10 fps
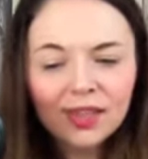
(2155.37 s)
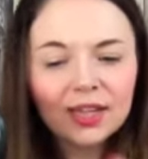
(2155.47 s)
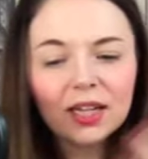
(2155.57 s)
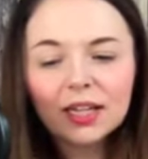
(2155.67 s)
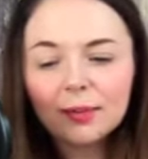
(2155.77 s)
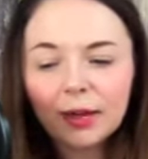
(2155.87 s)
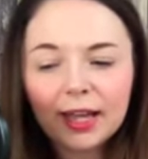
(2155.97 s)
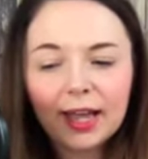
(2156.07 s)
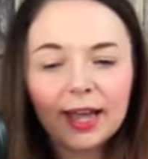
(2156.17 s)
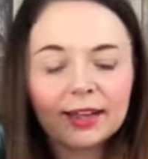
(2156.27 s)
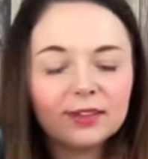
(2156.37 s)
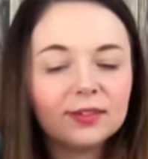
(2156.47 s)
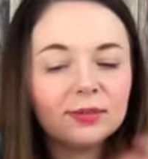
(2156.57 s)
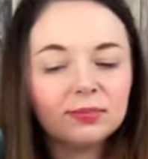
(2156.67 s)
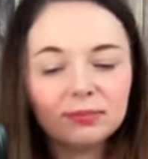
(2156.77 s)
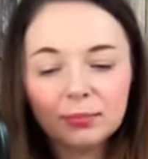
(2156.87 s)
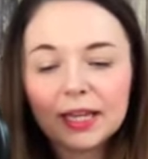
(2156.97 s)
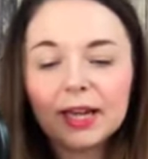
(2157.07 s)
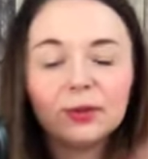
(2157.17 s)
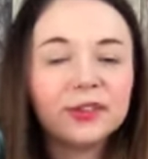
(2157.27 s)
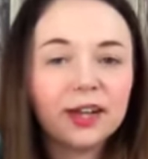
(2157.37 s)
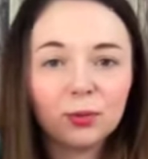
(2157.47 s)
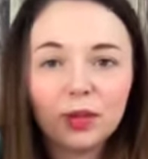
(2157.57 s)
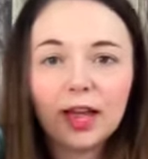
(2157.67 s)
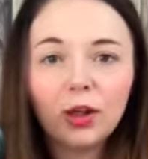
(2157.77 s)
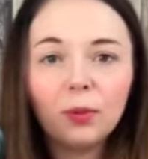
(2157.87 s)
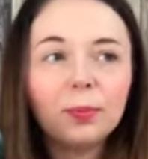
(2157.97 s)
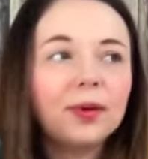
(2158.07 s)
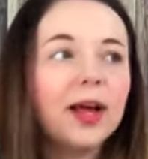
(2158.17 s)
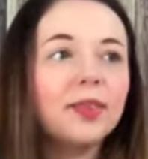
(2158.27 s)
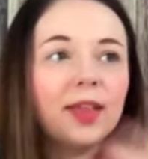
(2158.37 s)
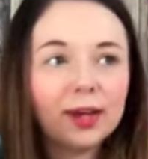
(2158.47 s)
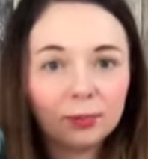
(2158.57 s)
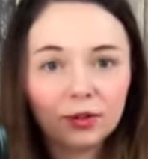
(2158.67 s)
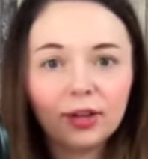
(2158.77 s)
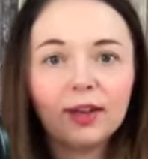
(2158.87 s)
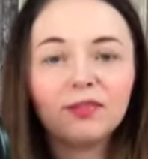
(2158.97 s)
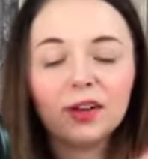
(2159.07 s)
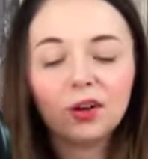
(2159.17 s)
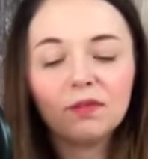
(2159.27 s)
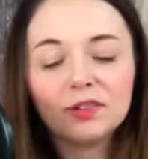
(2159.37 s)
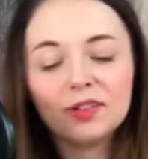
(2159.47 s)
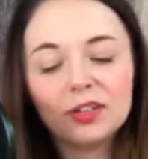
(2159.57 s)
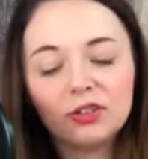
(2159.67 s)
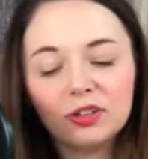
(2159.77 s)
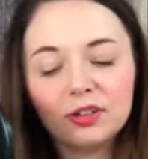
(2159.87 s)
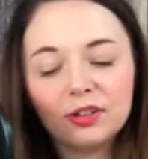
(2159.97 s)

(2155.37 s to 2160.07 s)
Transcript: clear my head, being outside will help, and then I'm going to have that conversation